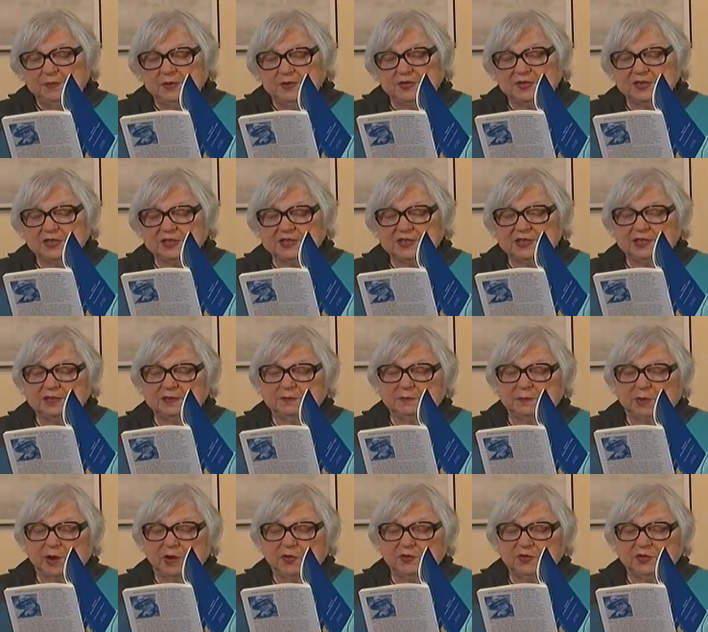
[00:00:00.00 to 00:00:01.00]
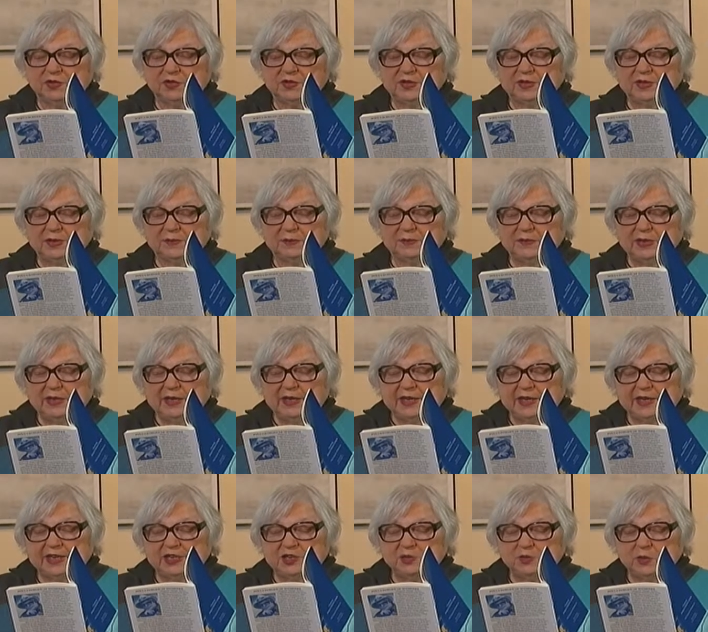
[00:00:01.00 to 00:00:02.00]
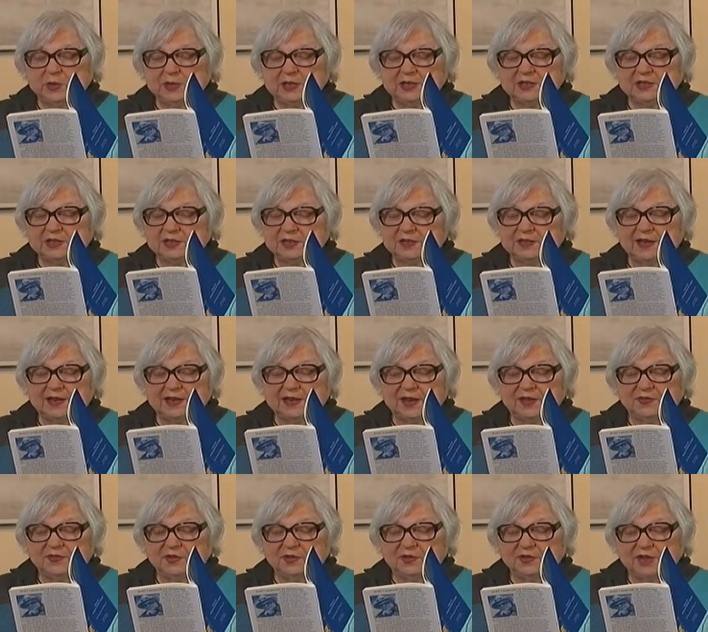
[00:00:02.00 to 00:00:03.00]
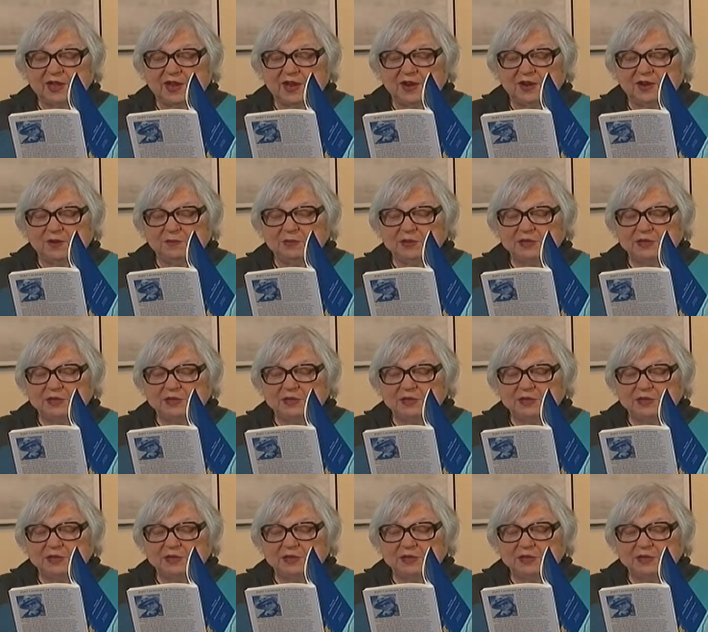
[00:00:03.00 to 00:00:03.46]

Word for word: But this didn't bother them. Each week they gathered there,